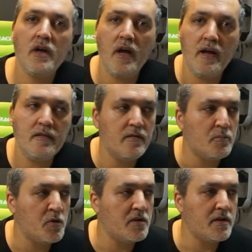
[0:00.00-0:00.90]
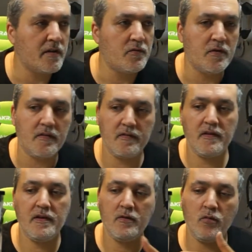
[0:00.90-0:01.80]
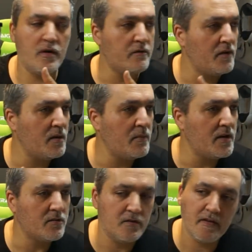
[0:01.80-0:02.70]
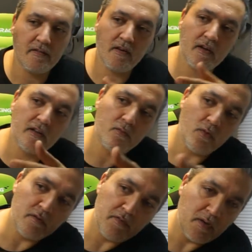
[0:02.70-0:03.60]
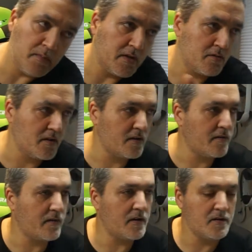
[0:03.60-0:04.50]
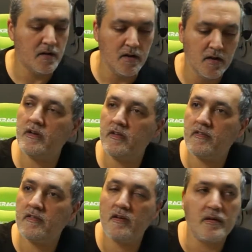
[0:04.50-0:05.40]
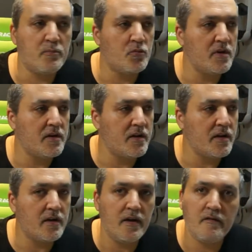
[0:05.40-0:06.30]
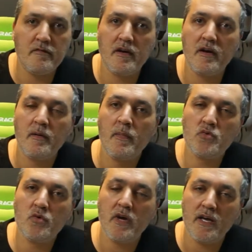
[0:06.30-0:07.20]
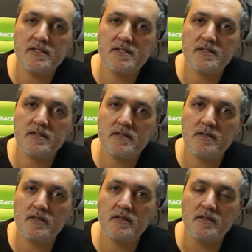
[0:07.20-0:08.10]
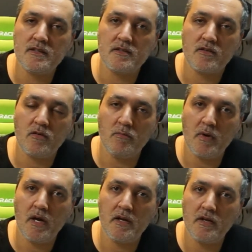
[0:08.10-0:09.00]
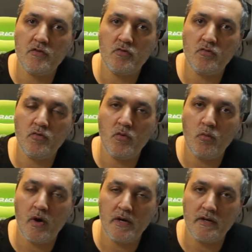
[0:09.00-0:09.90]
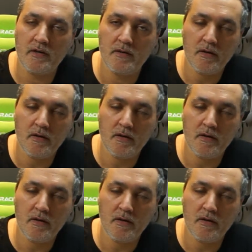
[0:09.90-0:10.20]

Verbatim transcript: heads printer as you can see one filament on this side and one filament on the other side and this uh, printer have uh, two heads that combine into one